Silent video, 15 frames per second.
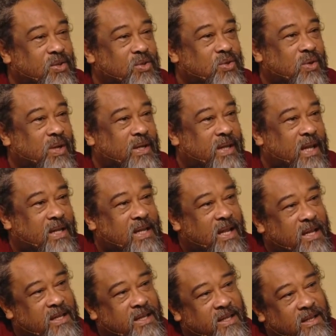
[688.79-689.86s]
so that
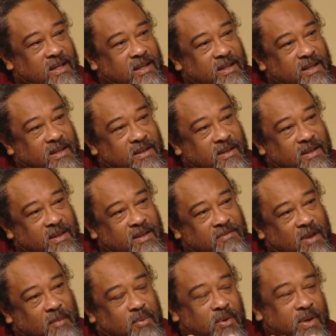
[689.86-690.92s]
idea
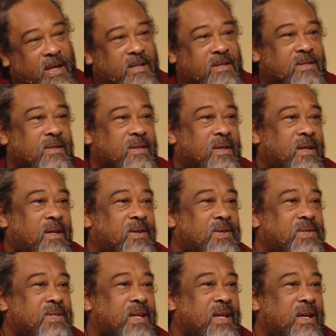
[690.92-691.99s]
evaporates in
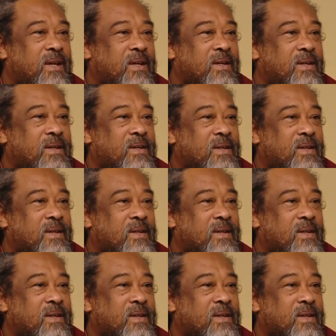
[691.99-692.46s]
the seeing.